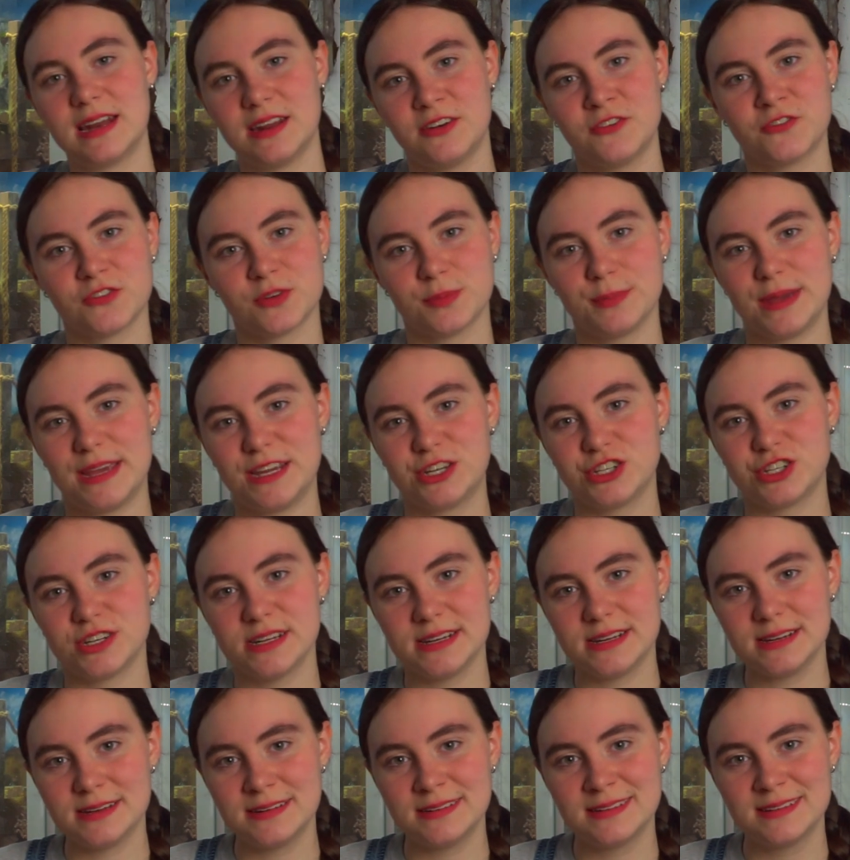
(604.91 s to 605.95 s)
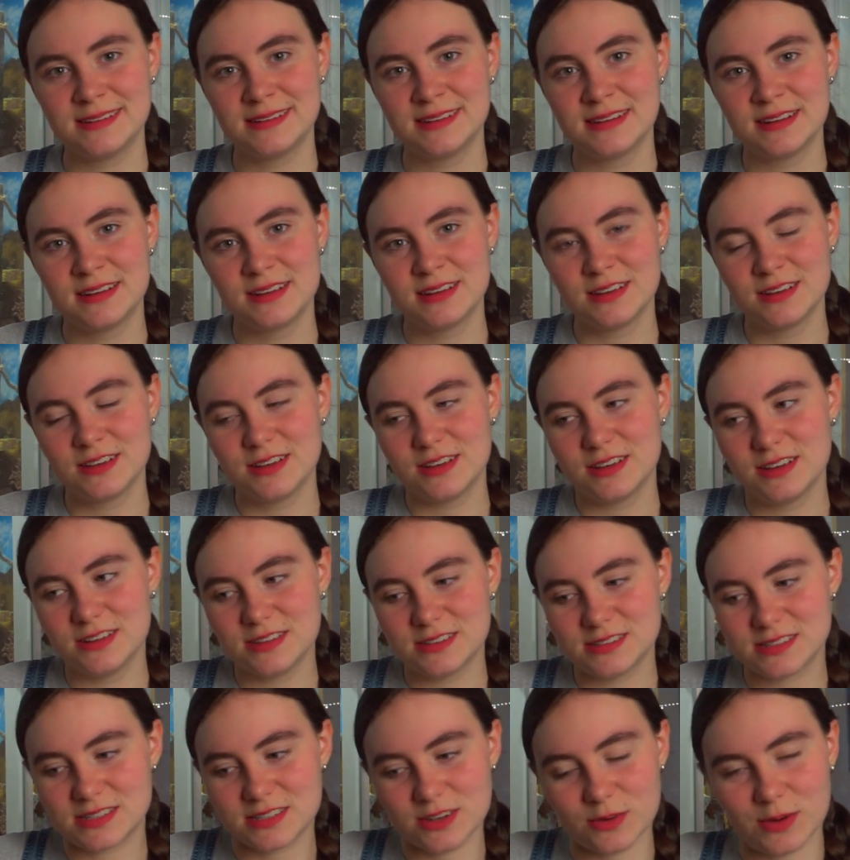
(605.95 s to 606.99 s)
information.
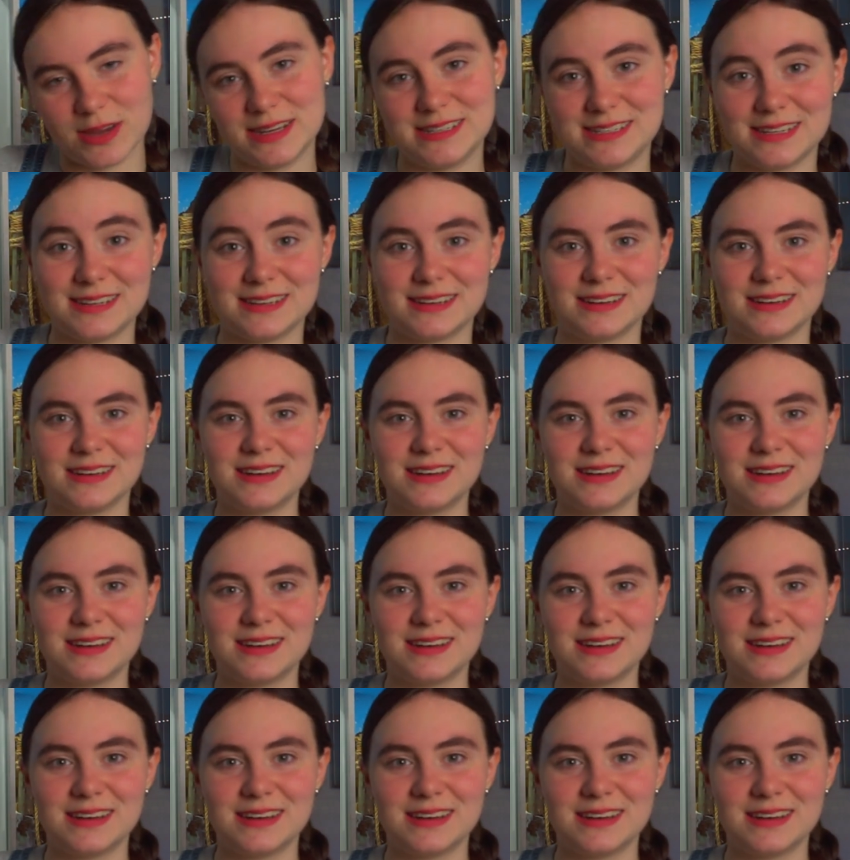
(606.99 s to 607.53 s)
So I didn't.